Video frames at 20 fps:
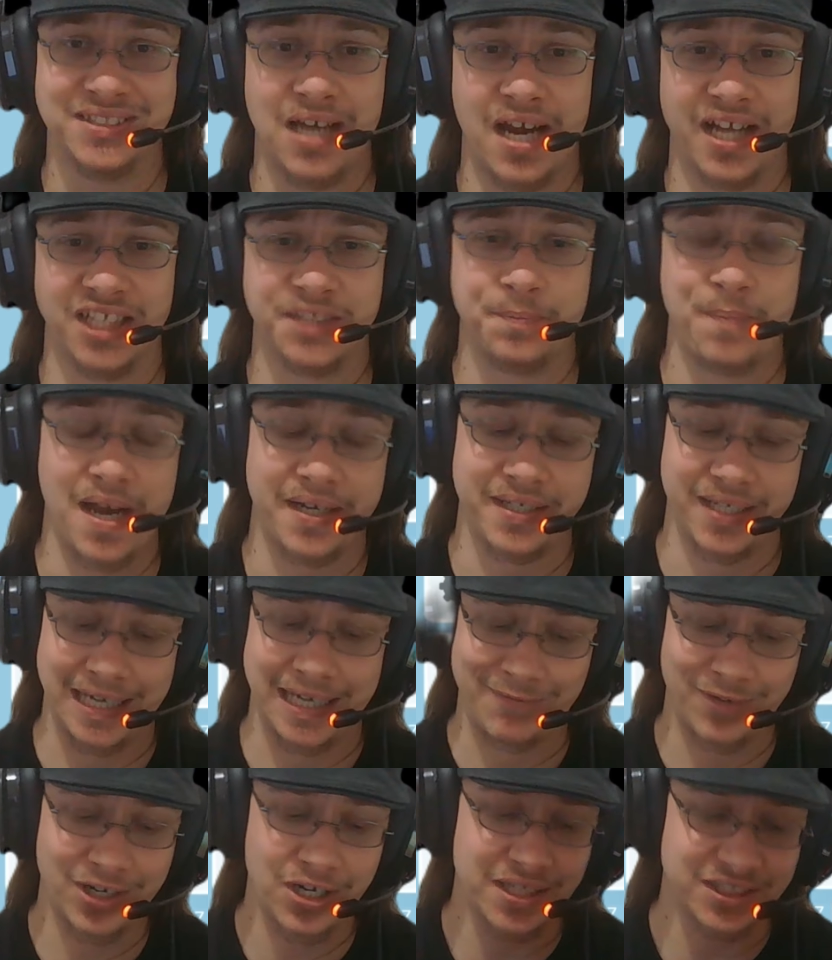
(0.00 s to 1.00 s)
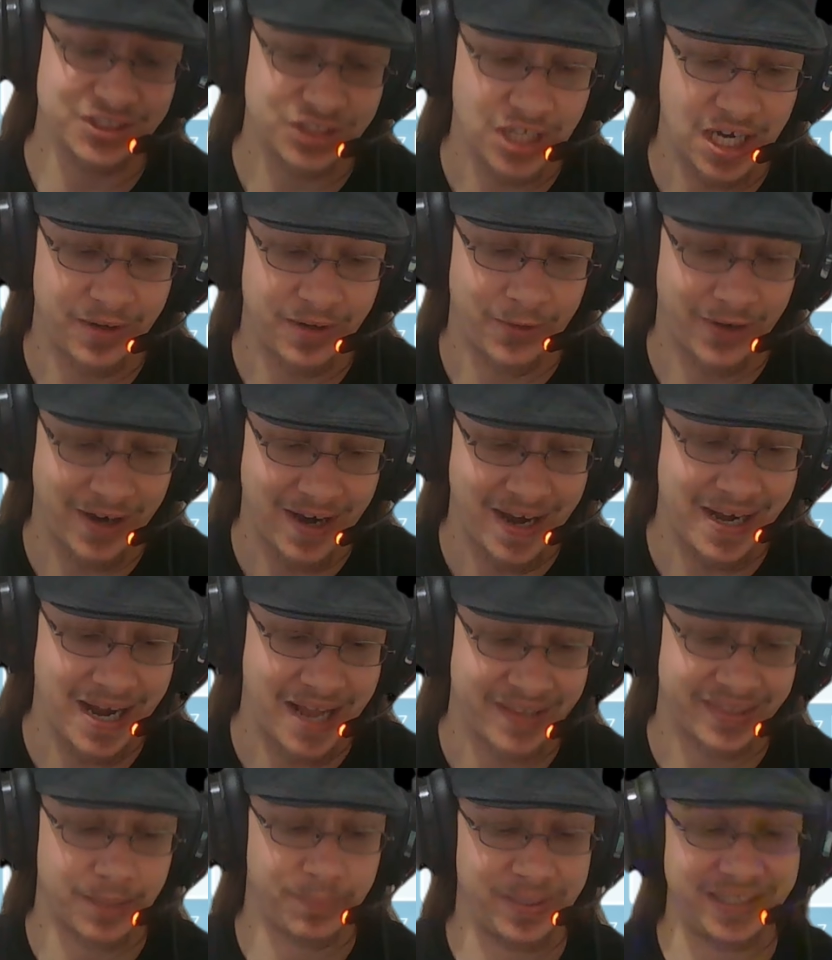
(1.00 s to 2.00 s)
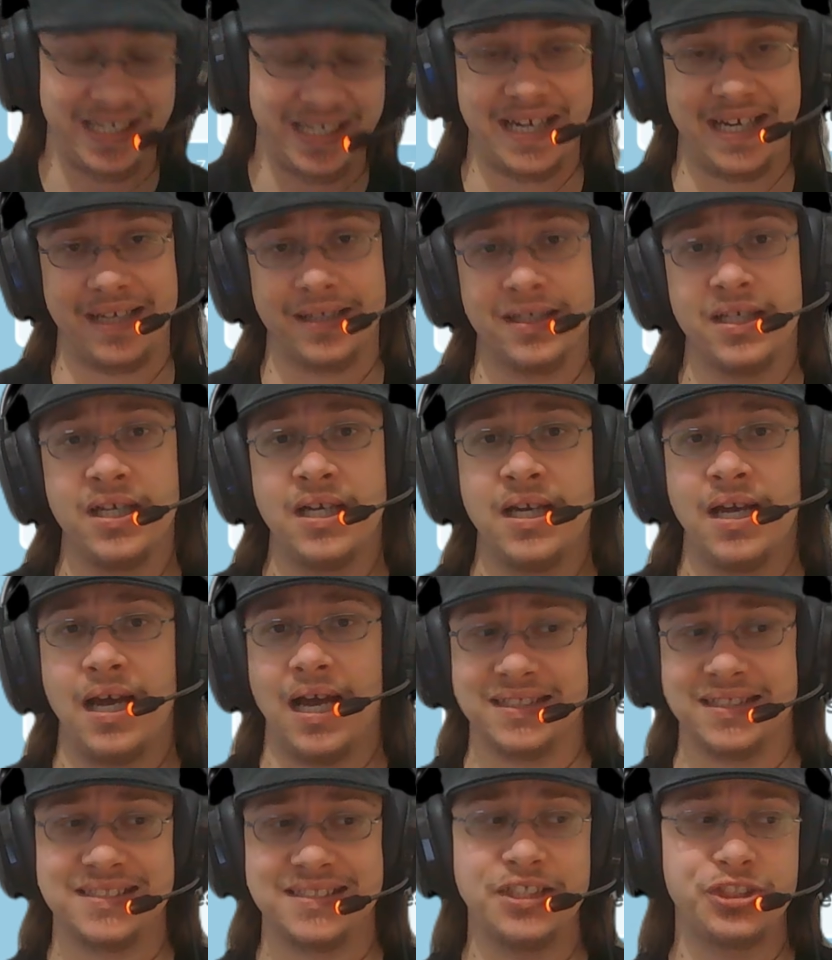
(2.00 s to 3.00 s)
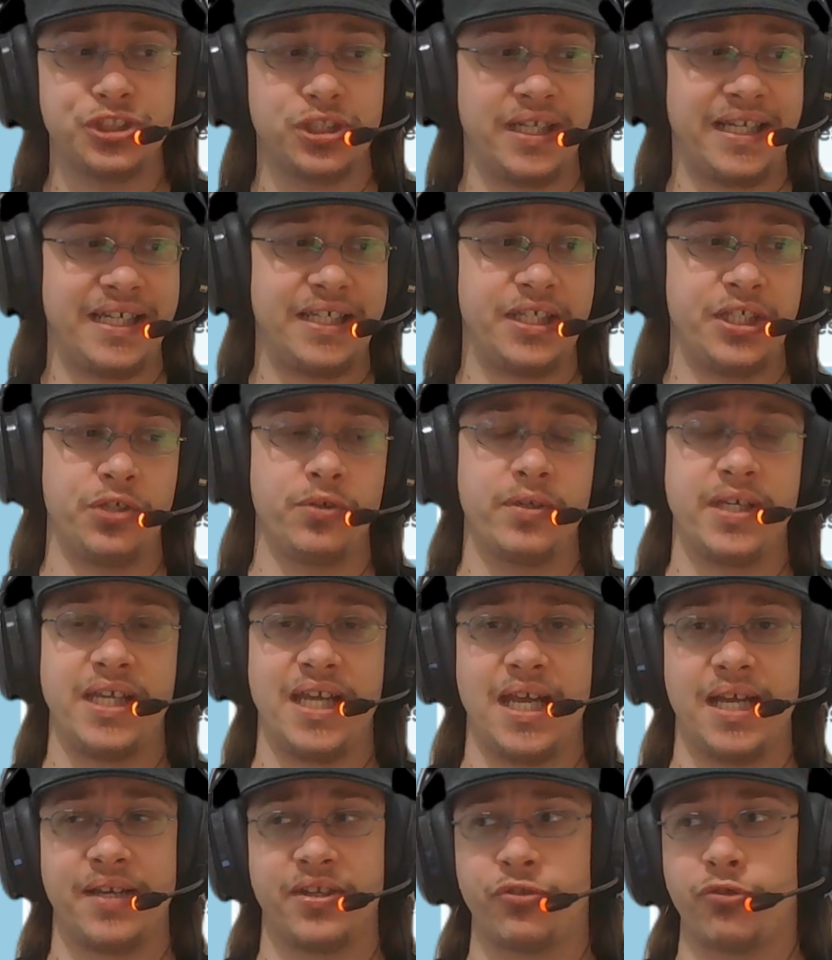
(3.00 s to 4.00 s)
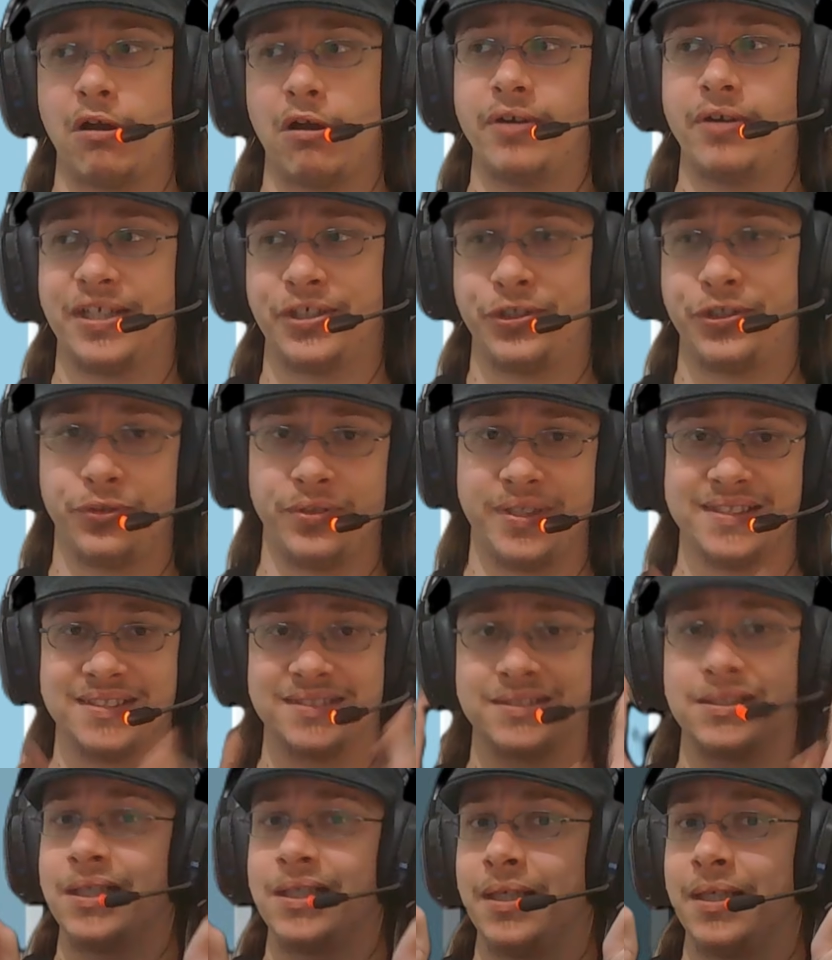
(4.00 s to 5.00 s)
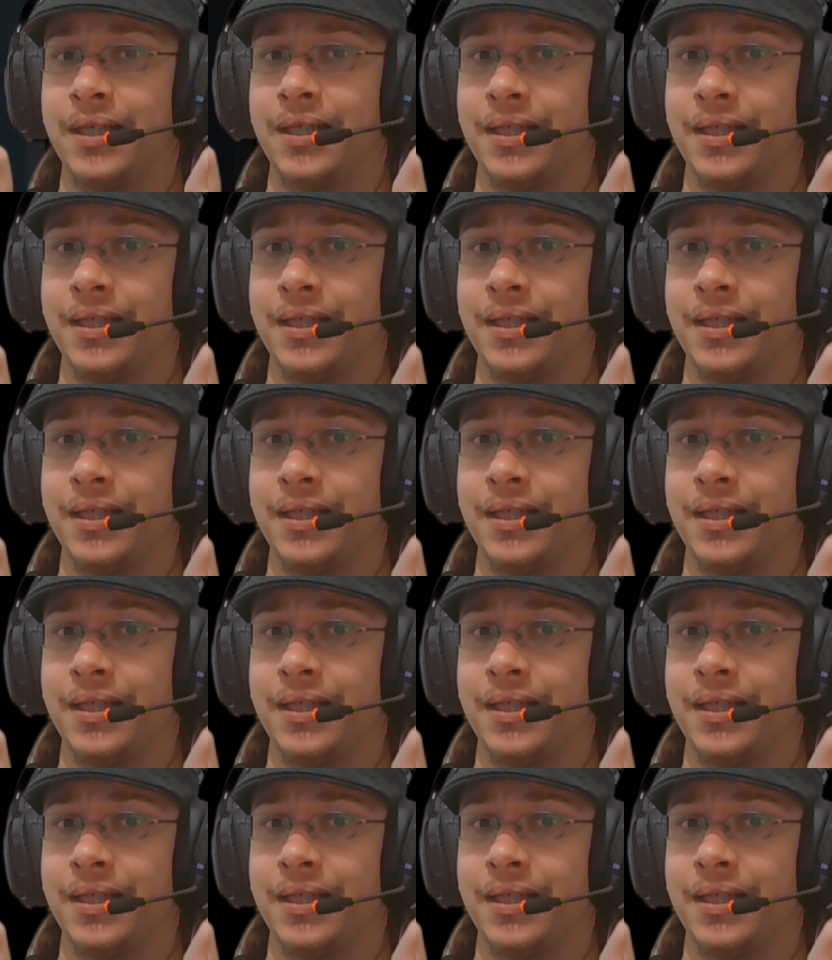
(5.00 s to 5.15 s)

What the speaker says: was not expecting. And we're going to start right at the beginning. Essentially, you get thrown into this